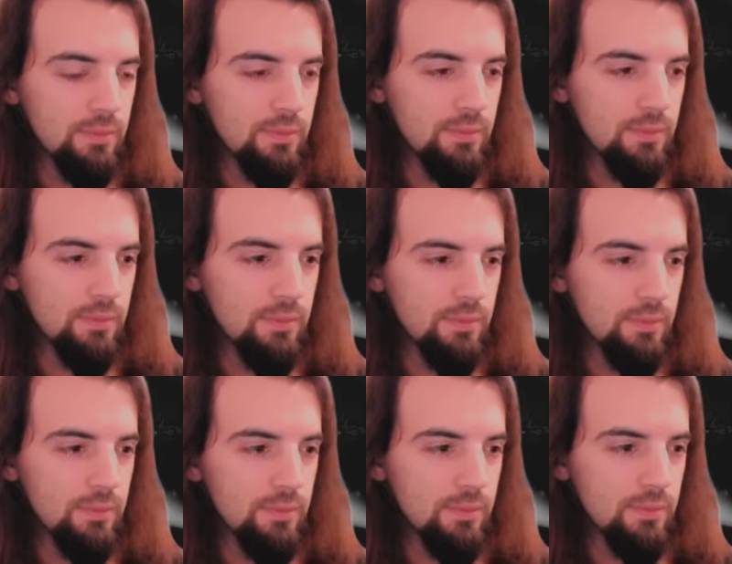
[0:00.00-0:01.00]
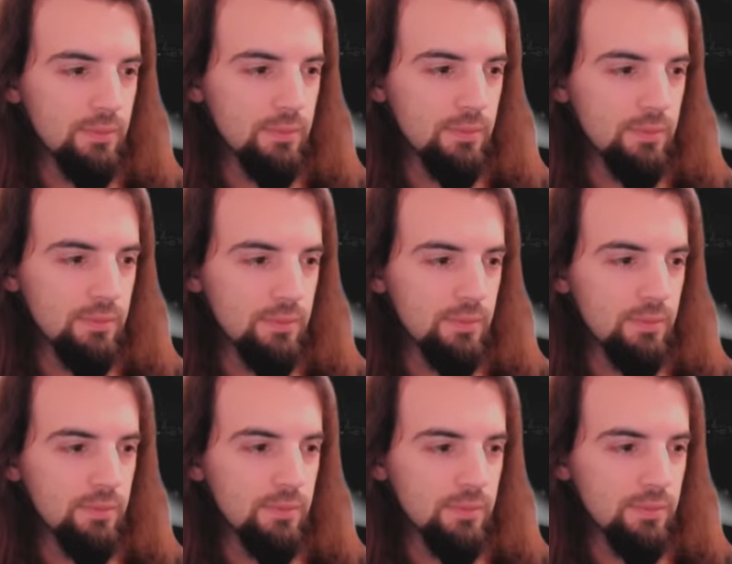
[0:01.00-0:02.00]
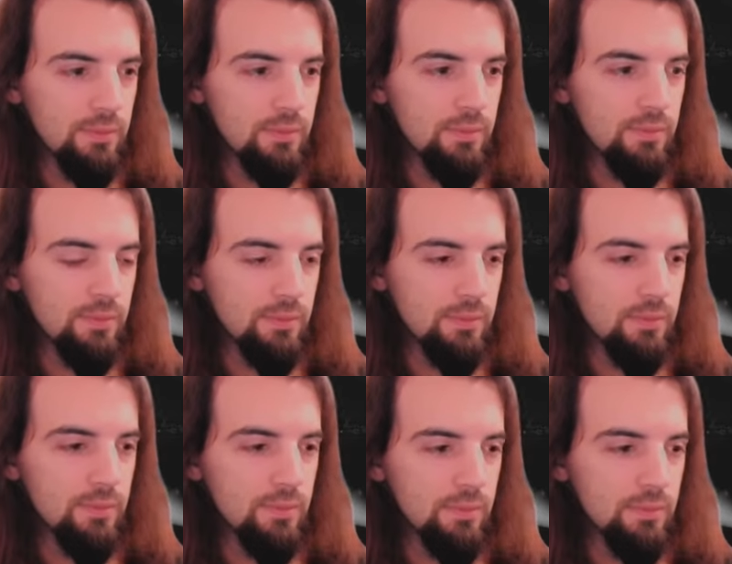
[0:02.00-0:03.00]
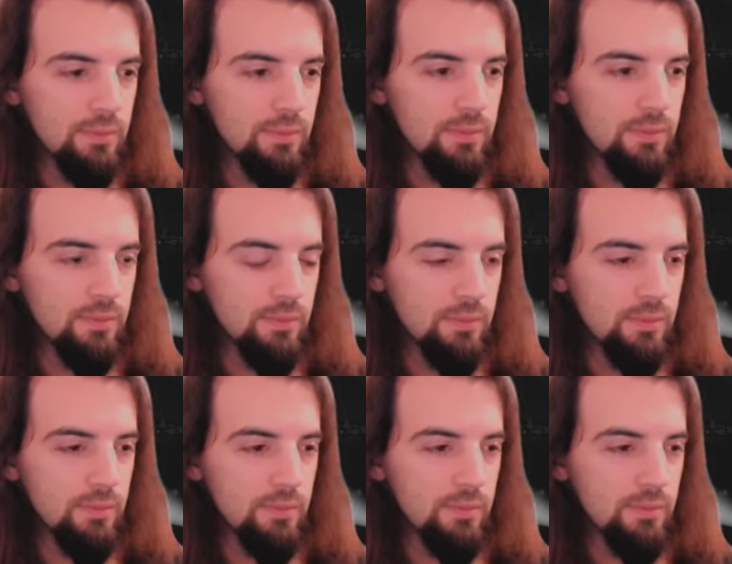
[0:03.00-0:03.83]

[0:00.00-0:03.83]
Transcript: No words are spoken by the person on screen.